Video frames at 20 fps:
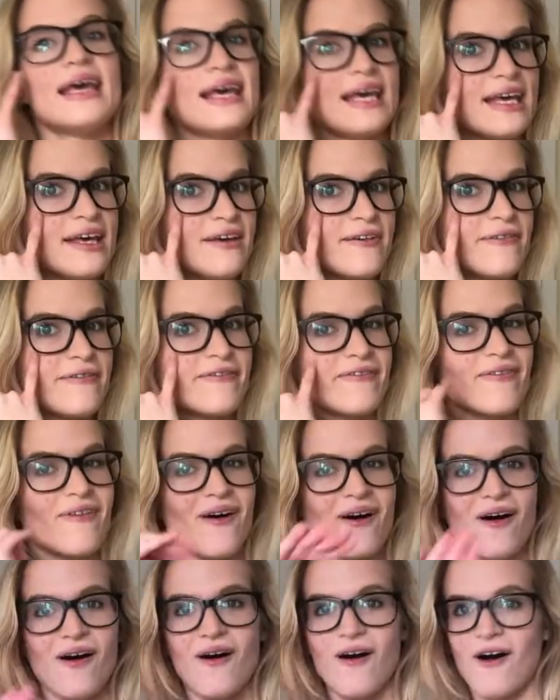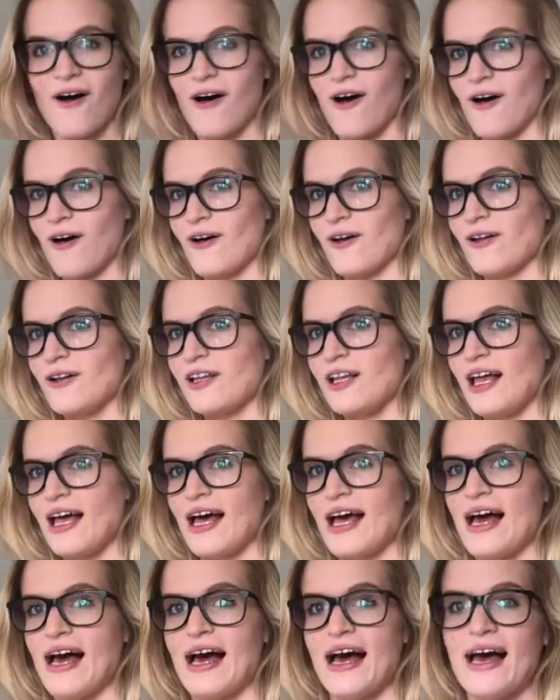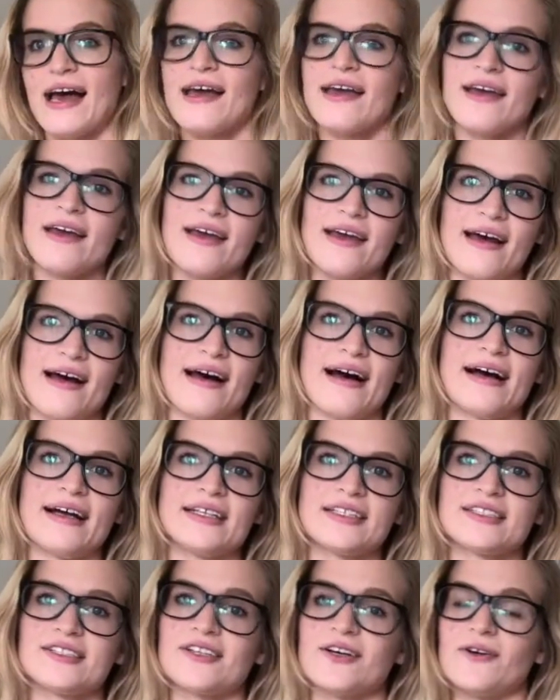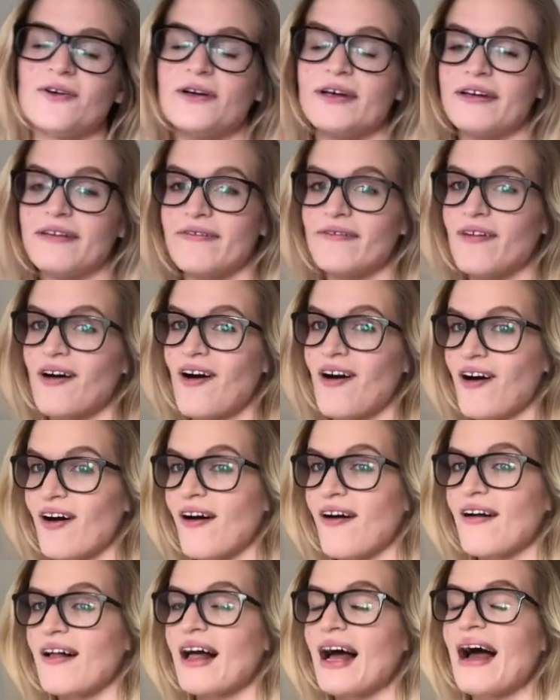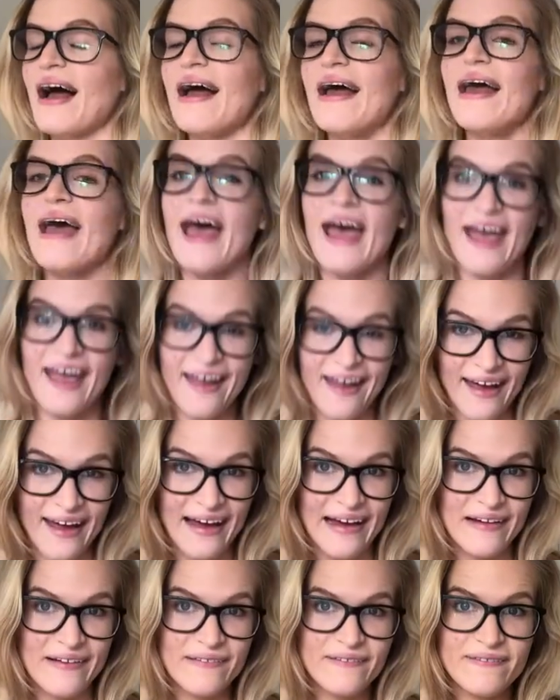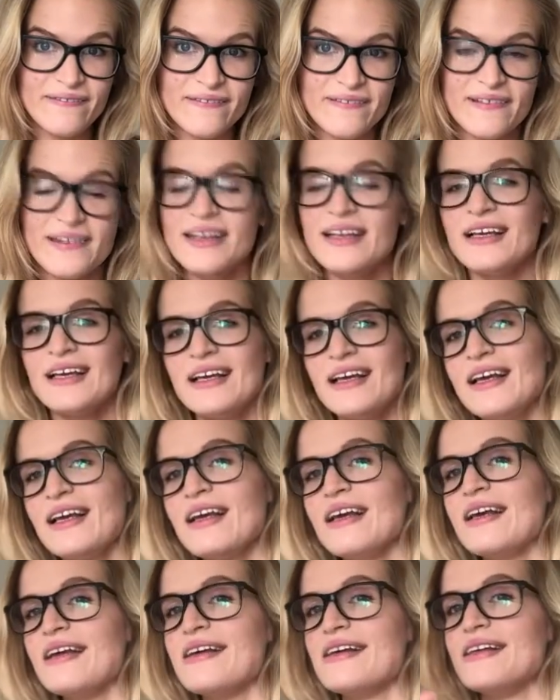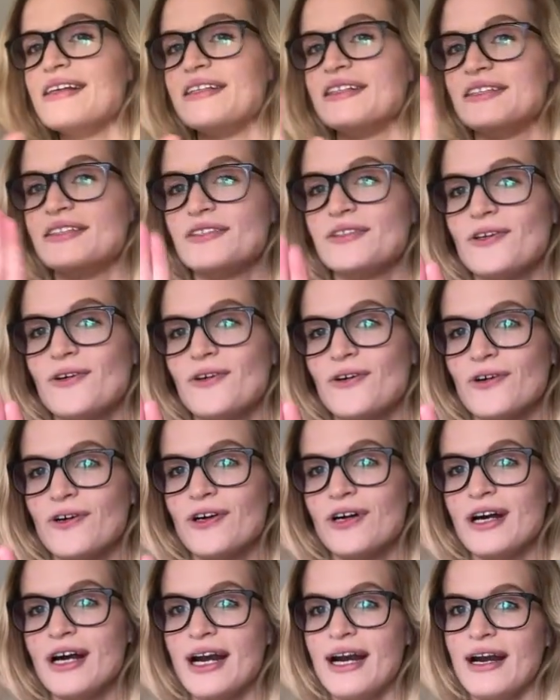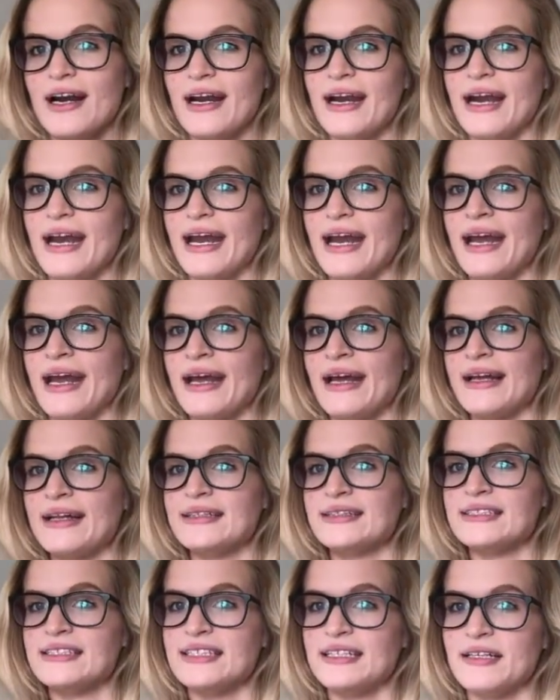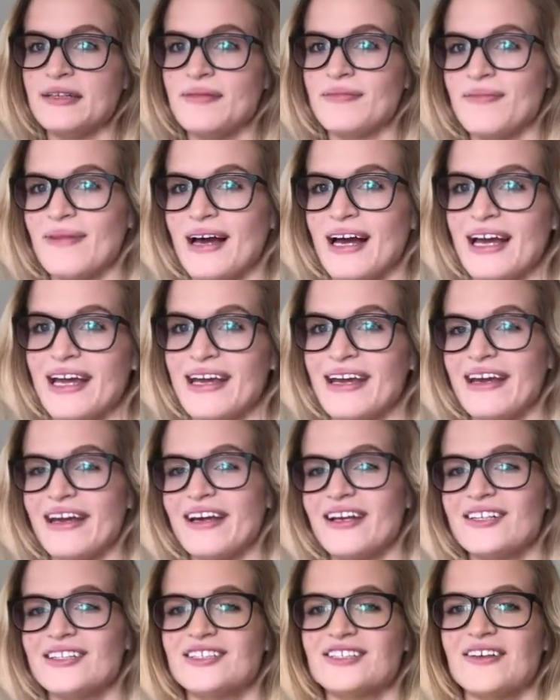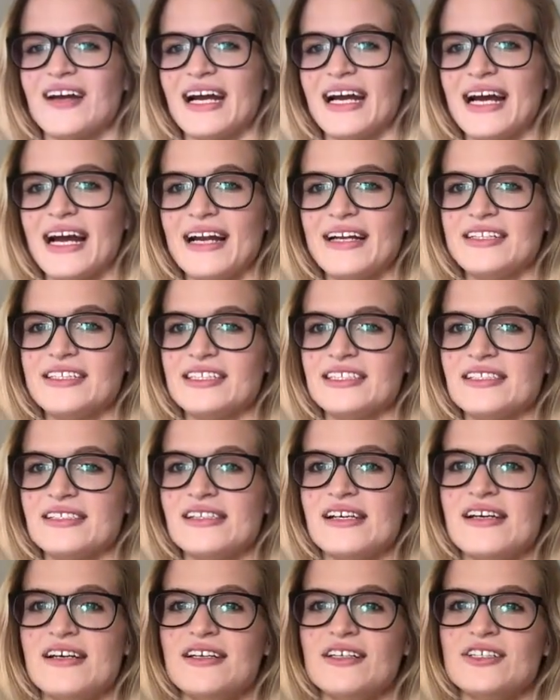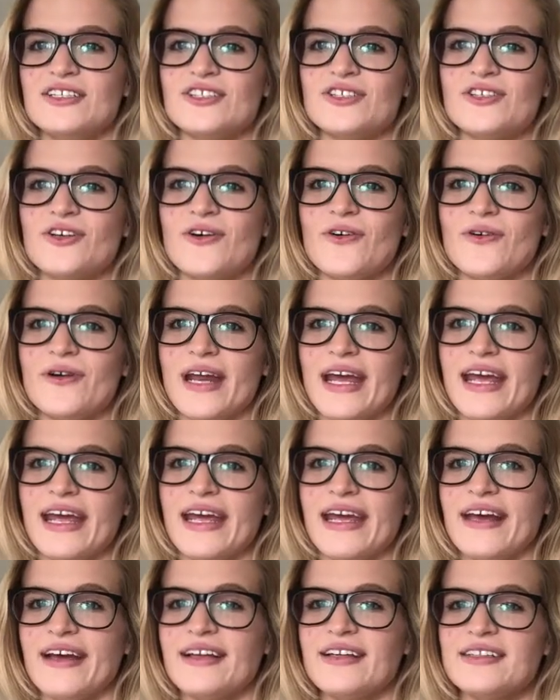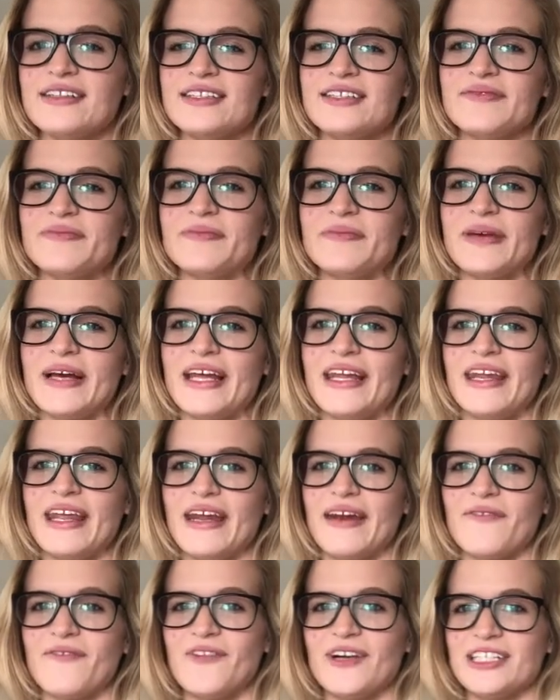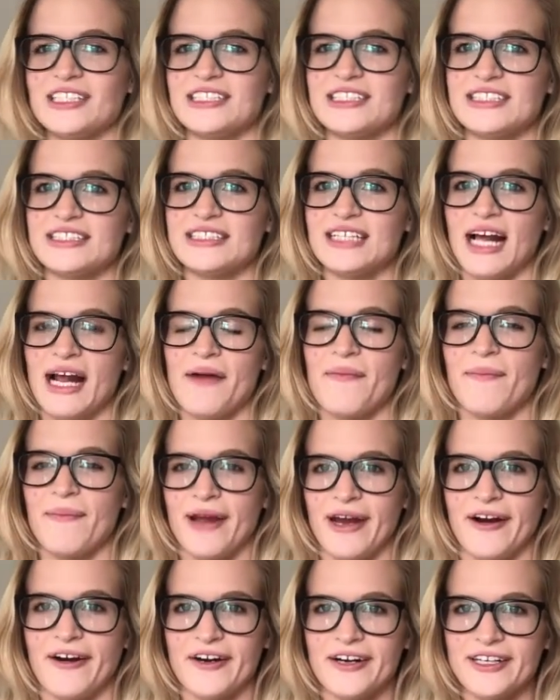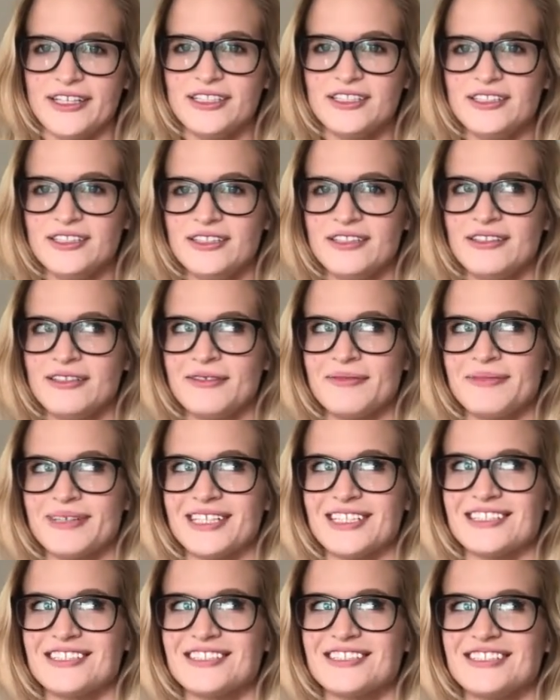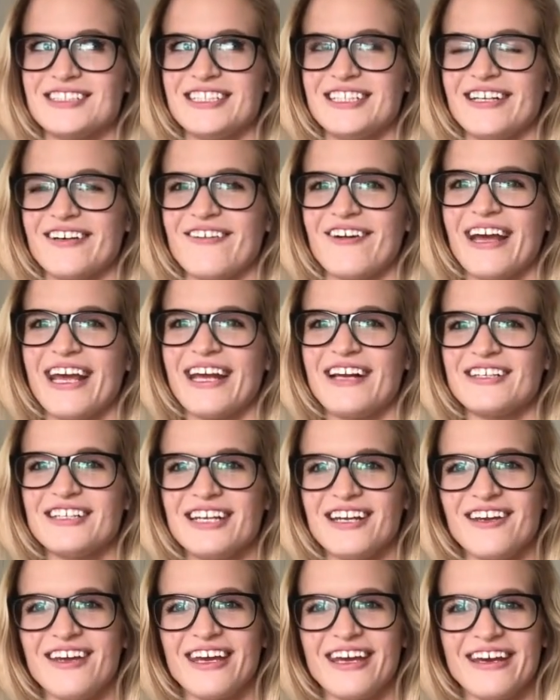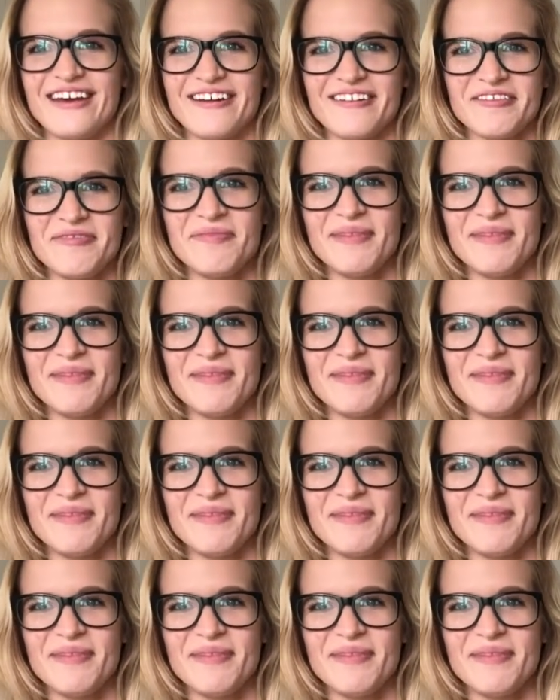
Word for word: If all I got, so if all I have is your hand in my hand. So I kind of just showed hand and then went to the sign marriage because, you know, hand in hand,